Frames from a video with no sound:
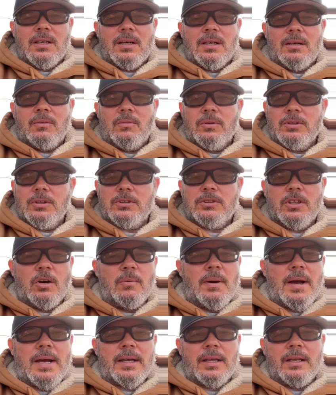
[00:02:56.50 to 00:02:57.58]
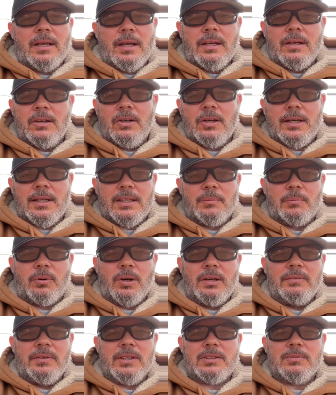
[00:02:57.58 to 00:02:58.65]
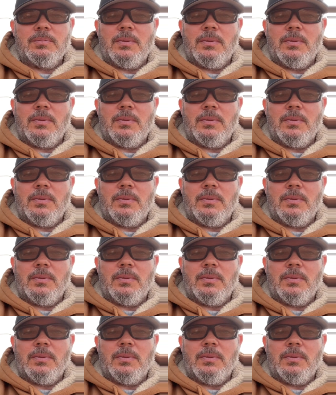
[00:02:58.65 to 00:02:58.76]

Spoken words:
We'll just go back and look at the previous